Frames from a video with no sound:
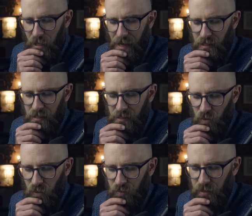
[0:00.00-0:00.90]
Perhaps the
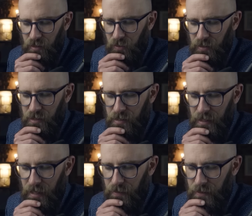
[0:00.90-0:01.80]
stalker had called to
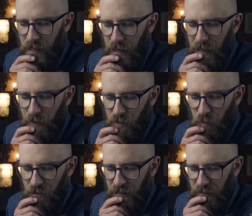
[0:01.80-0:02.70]
say that he was
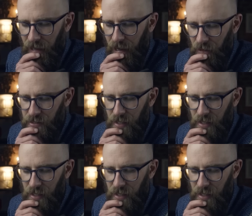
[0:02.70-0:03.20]
watching the house,